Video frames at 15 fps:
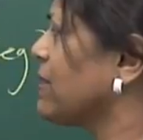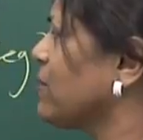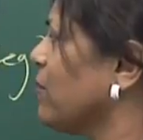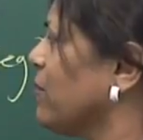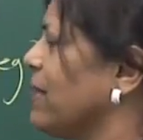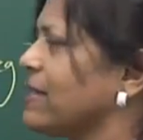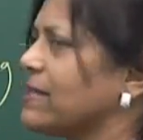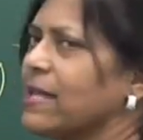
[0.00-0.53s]
there's
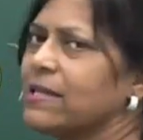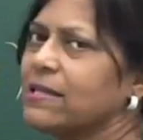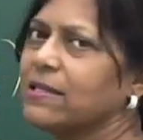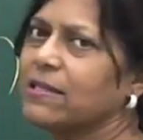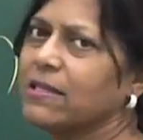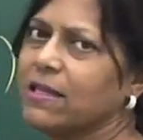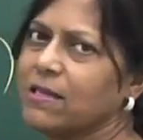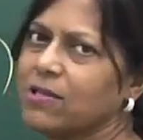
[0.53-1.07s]
no
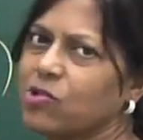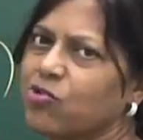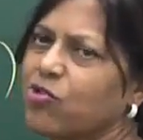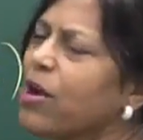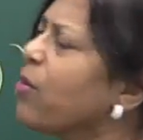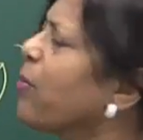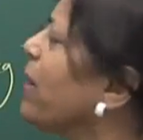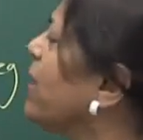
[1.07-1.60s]
necessity.
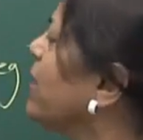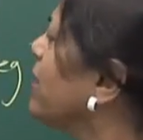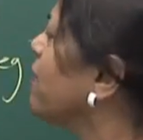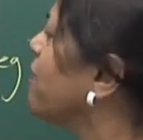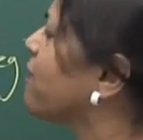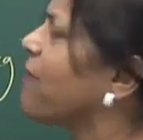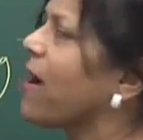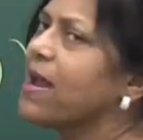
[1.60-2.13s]
Straight away you
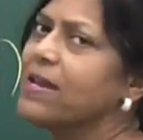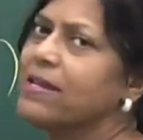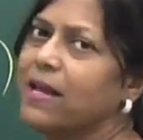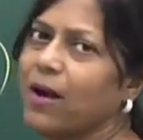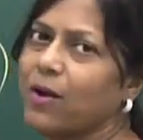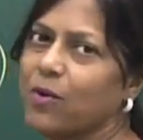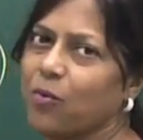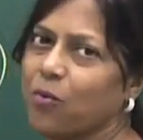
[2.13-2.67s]
can find
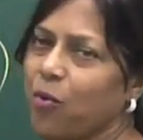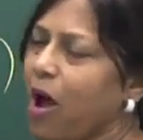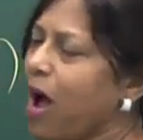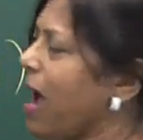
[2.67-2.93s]
out